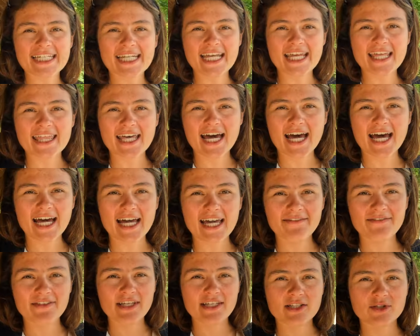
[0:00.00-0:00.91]
Today the
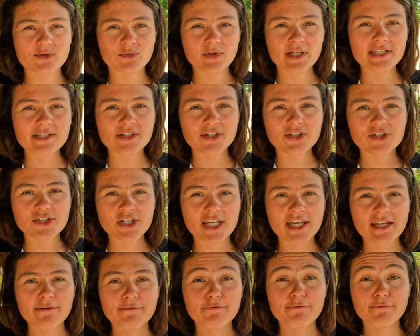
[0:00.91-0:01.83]
Hive is
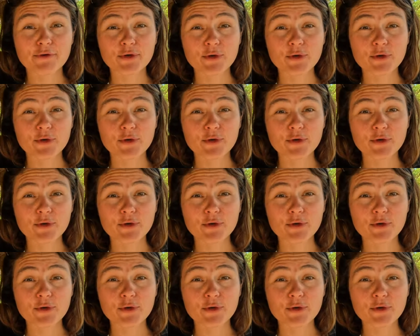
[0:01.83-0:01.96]
researching